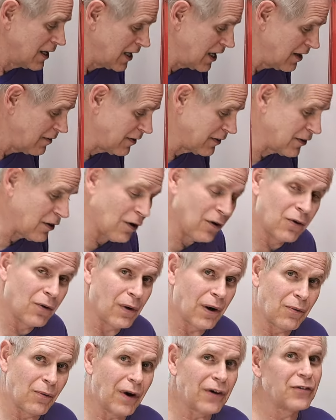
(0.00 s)
even though
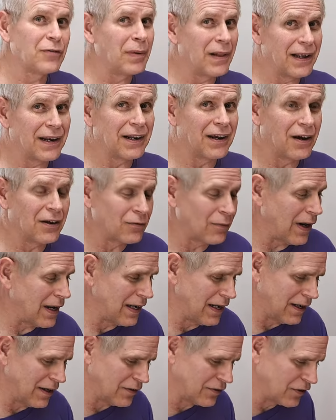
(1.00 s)
I was planning on
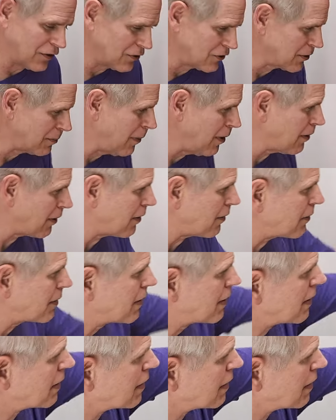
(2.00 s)
waiting until tomorrow.